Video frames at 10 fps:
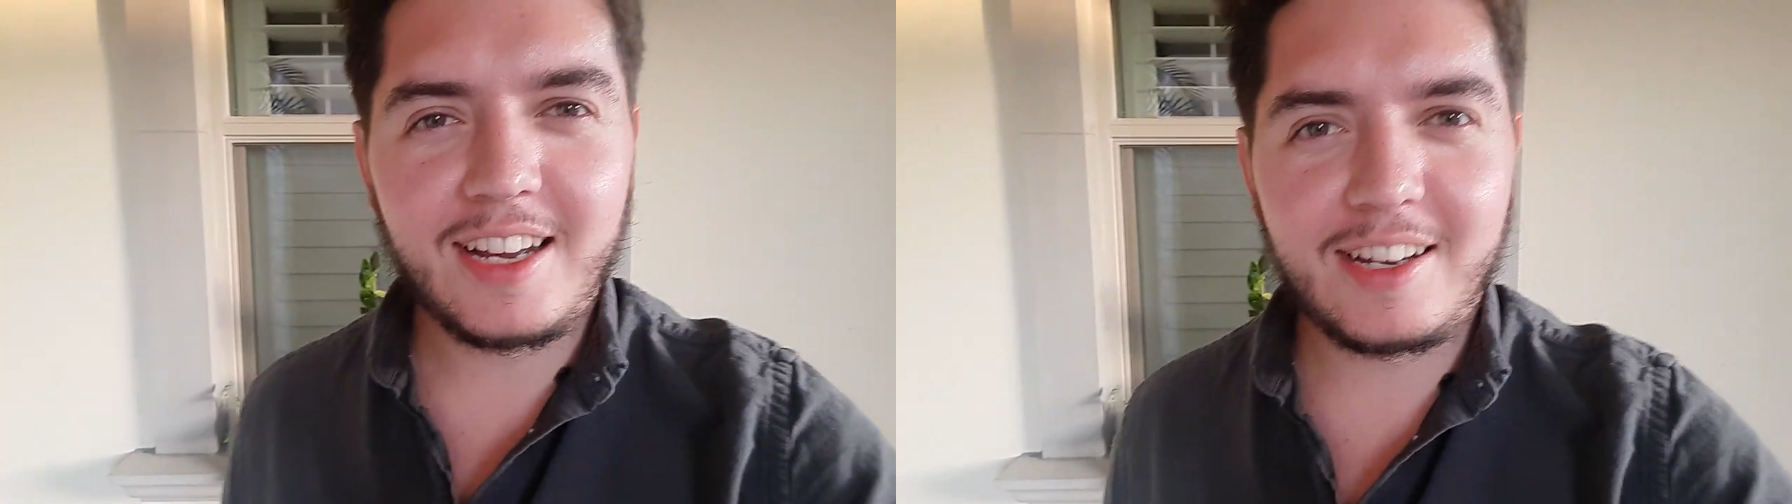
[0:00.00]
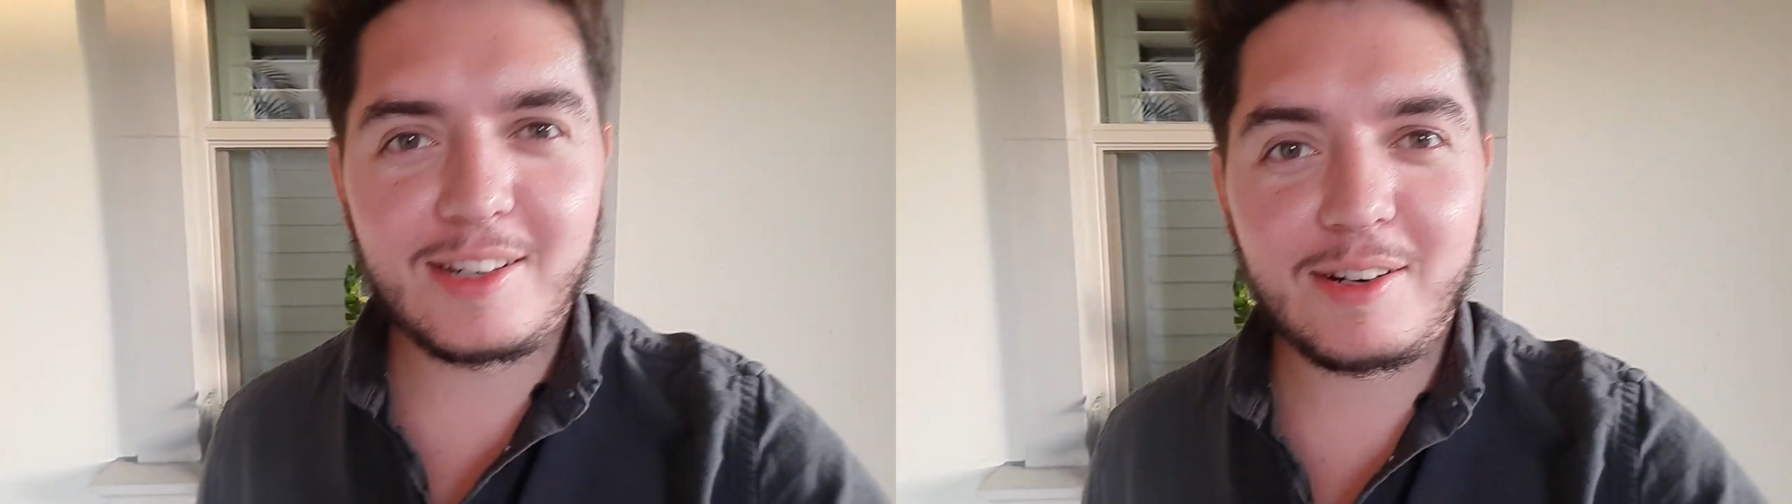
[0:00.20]

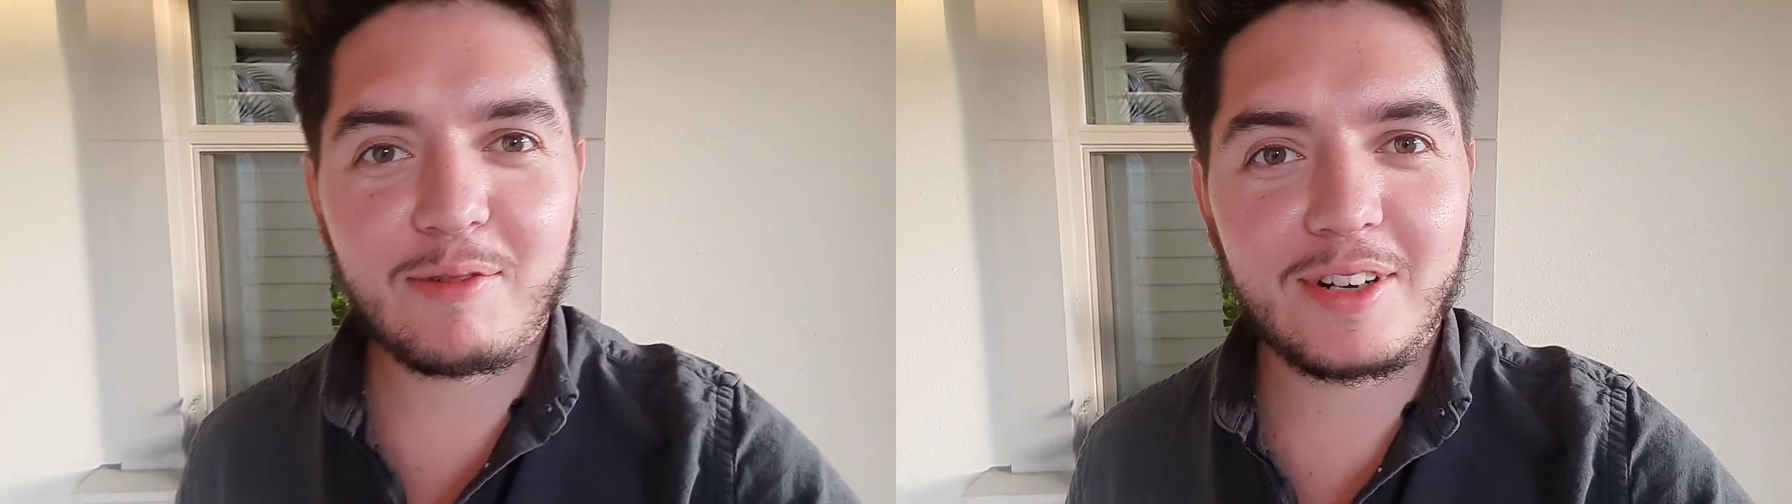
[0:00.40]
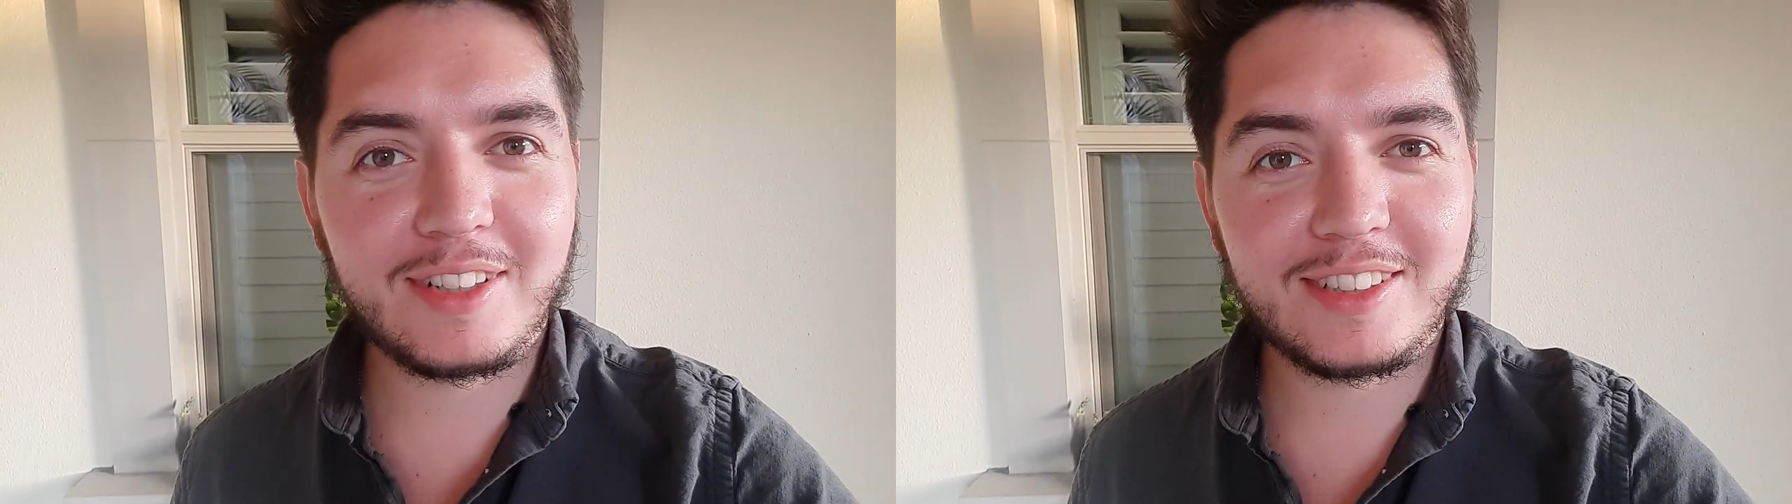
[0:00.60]
I don't know
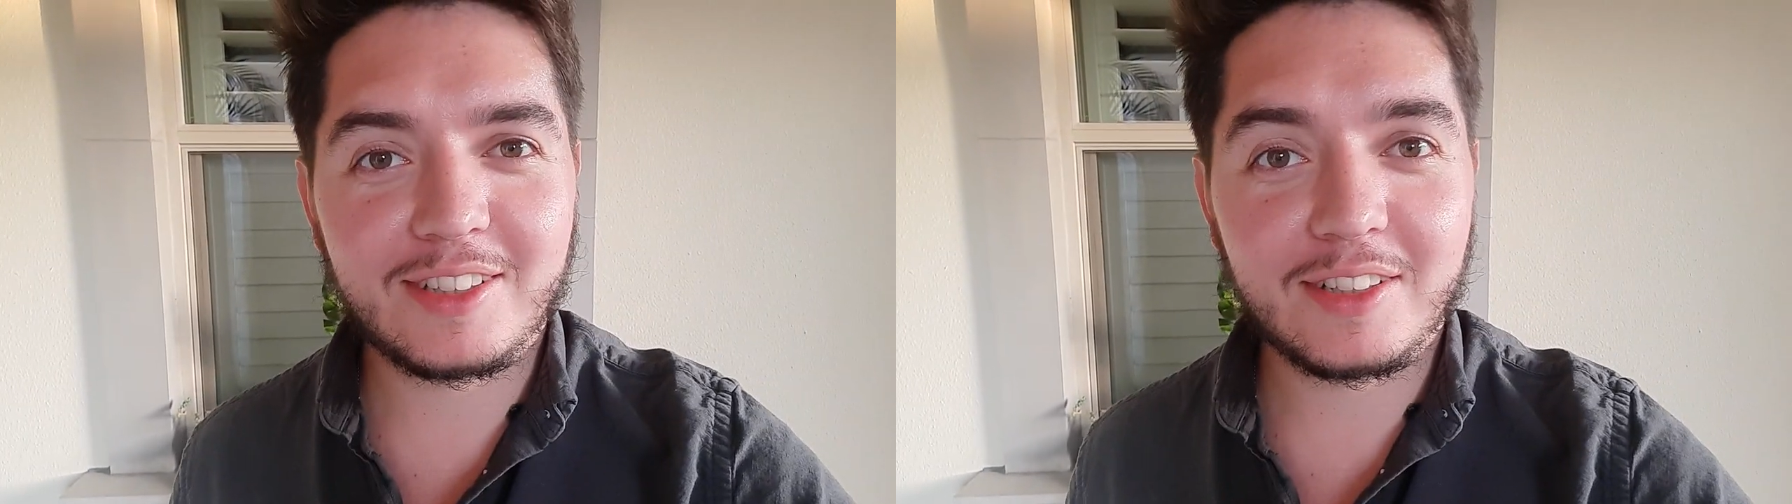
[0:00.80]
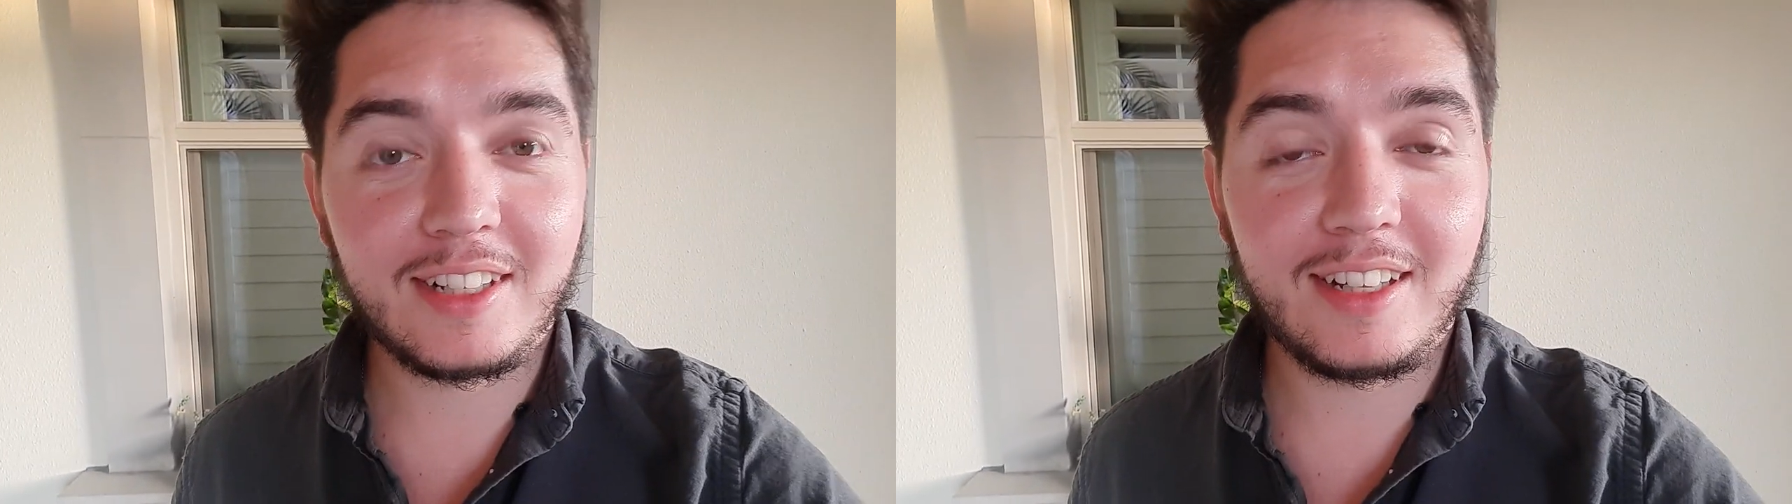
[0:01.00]
whether he's
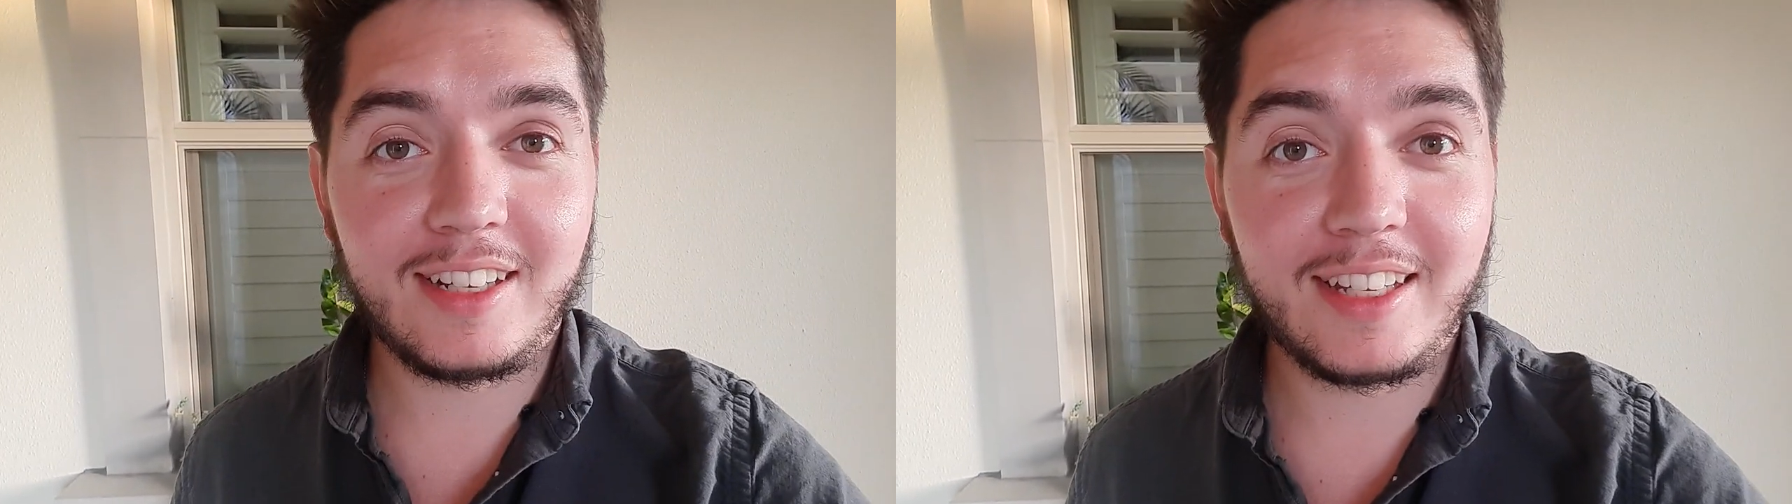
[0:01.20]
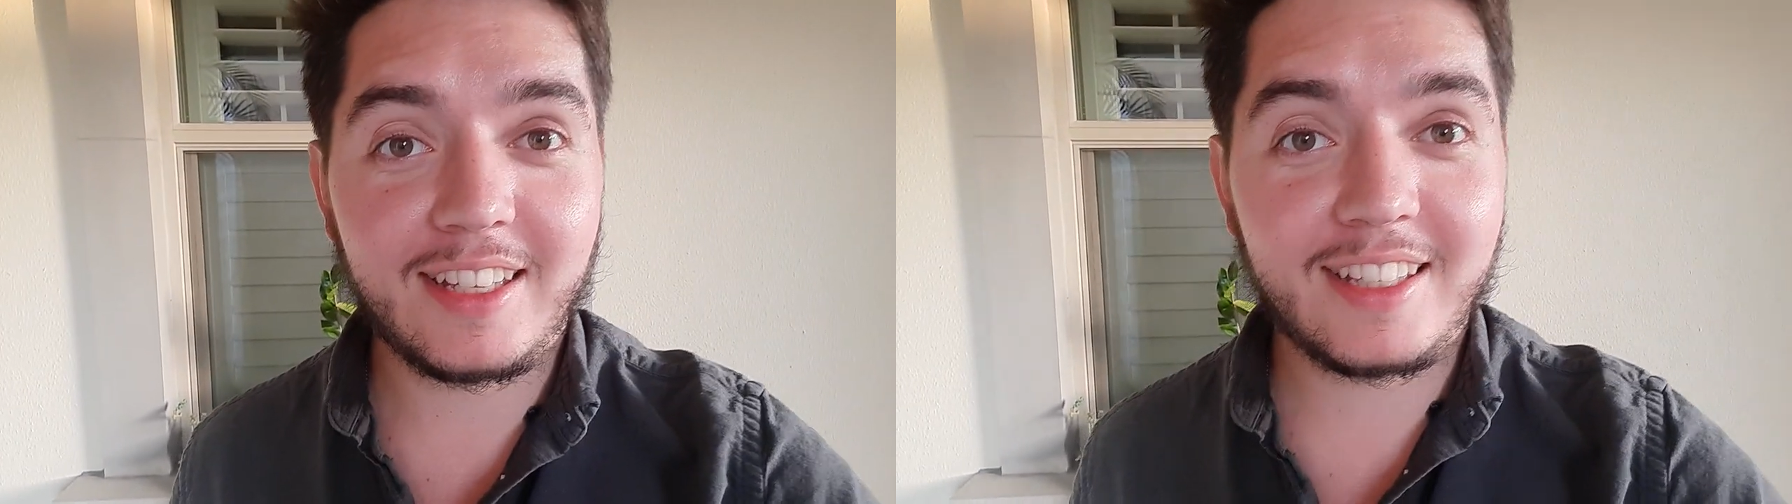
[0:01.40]
gonna
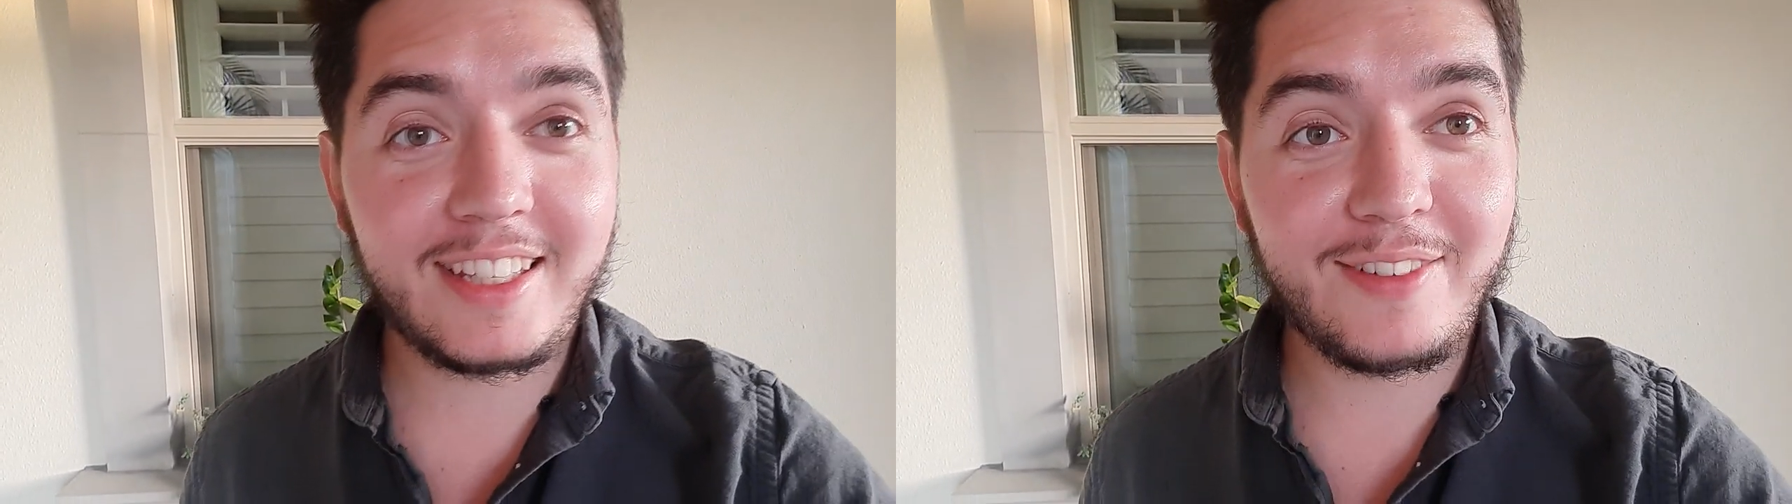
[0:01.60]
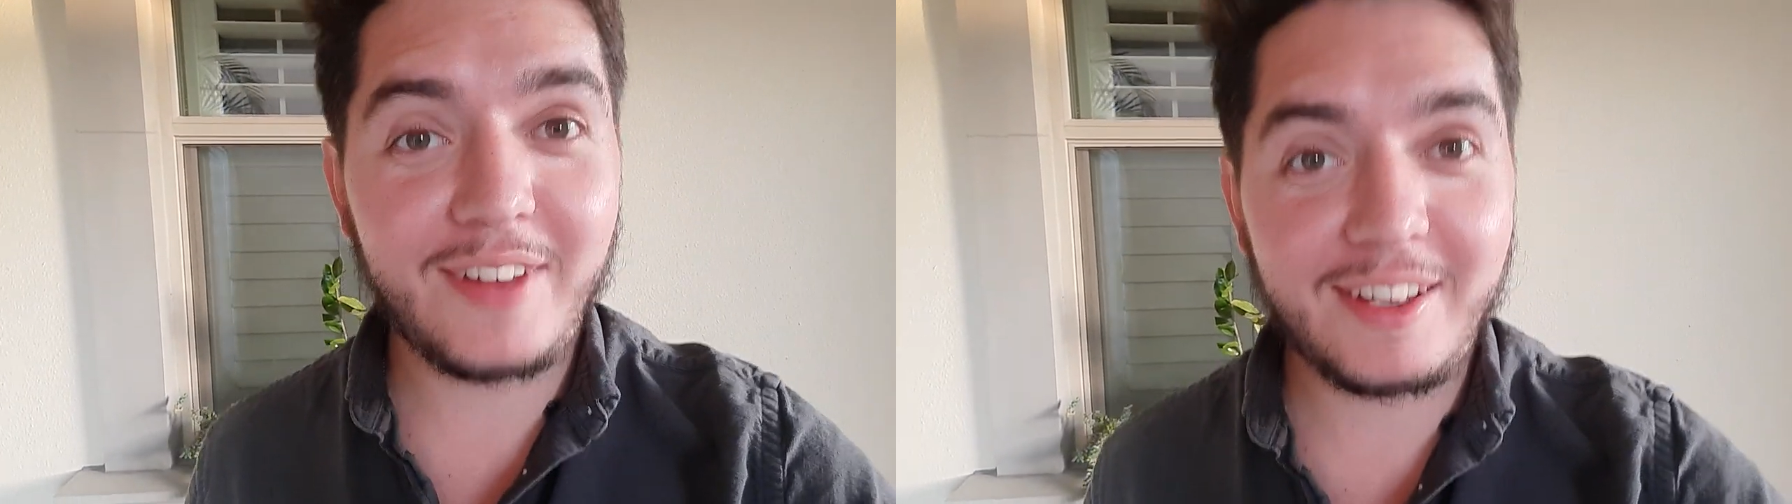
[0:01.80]
like
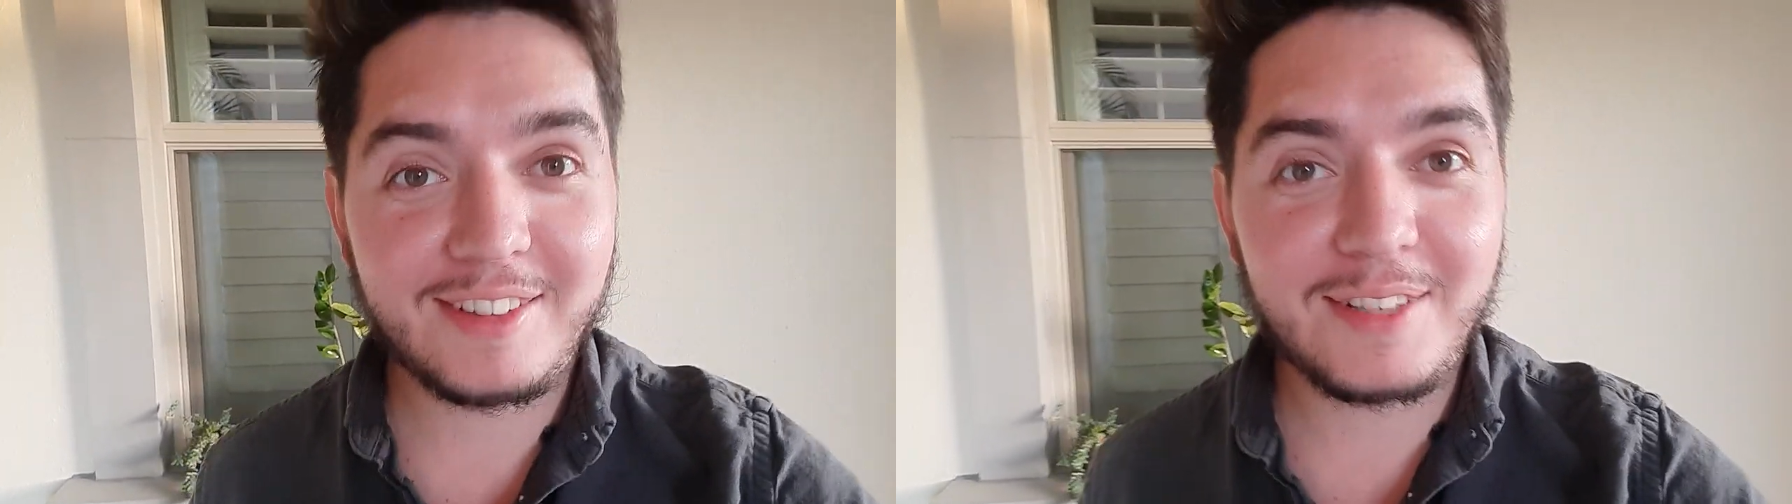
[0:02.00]
give out